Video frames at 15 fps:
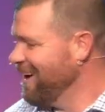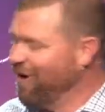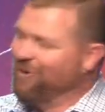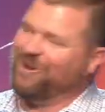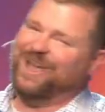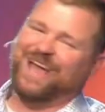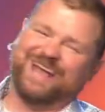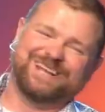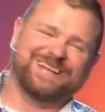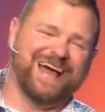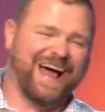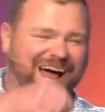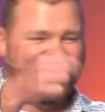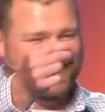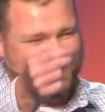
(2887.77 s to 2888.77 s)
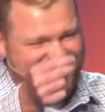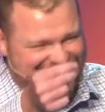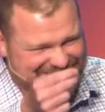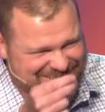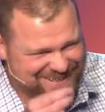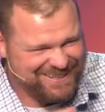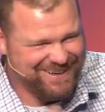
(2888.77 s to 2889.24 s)
Okay, Dad,
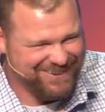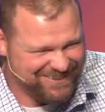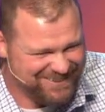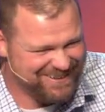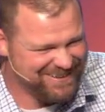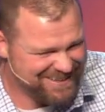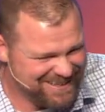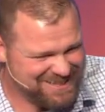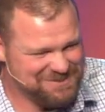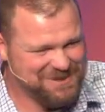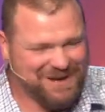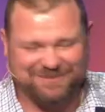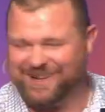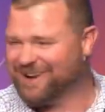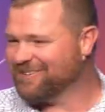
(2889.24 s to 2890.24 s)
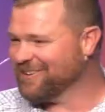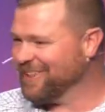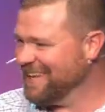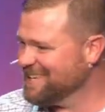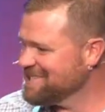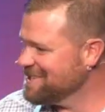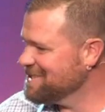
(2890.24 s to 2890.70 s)
here's, you know, because we have that
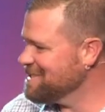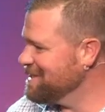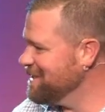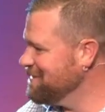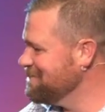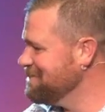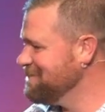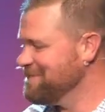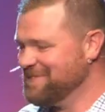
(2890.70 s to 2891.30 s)
relationship.